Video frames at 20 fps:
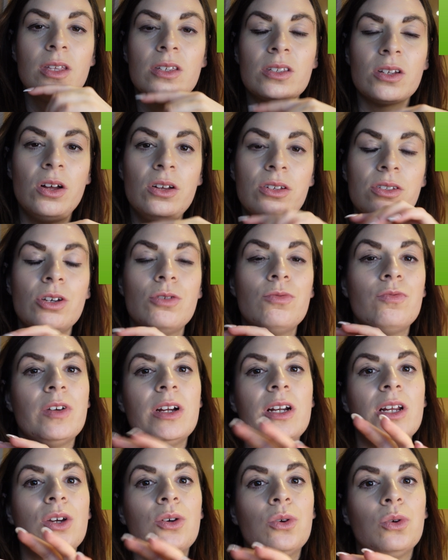There's also
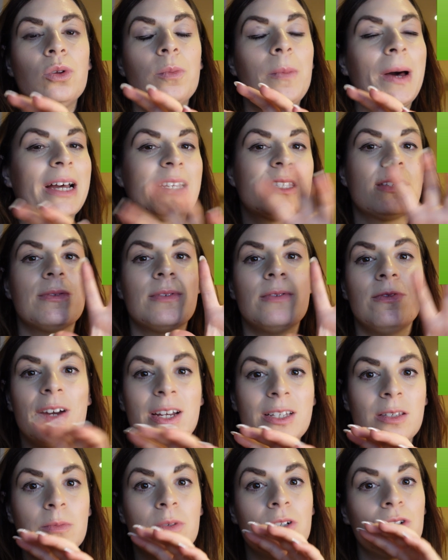really cool passive
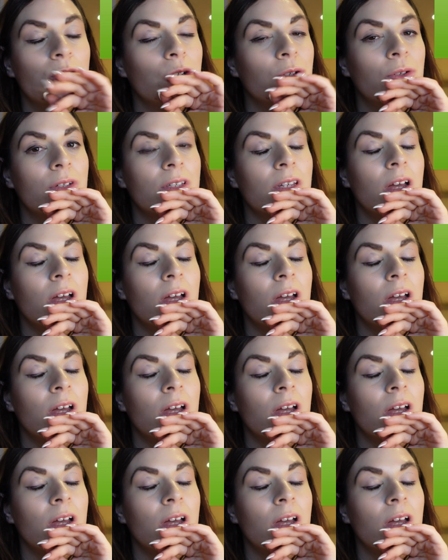investment tools